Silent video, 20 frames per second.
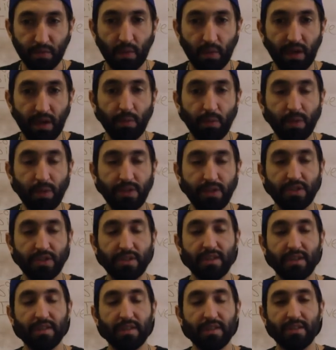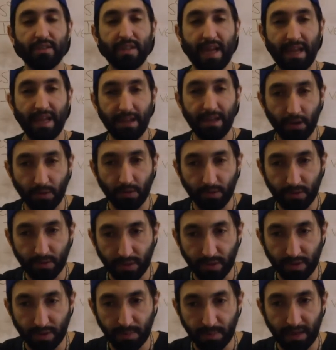One which is not known to
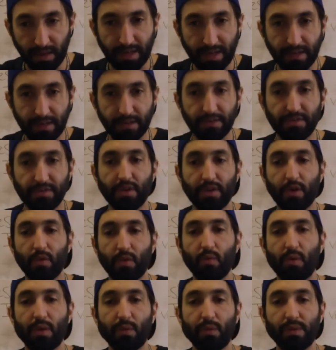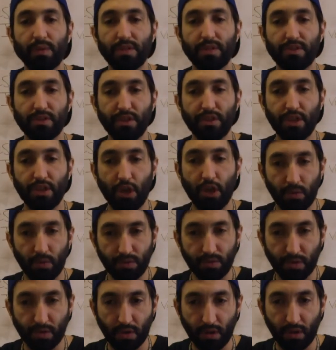other players, one which is
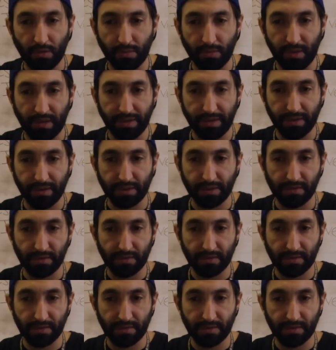known to all players.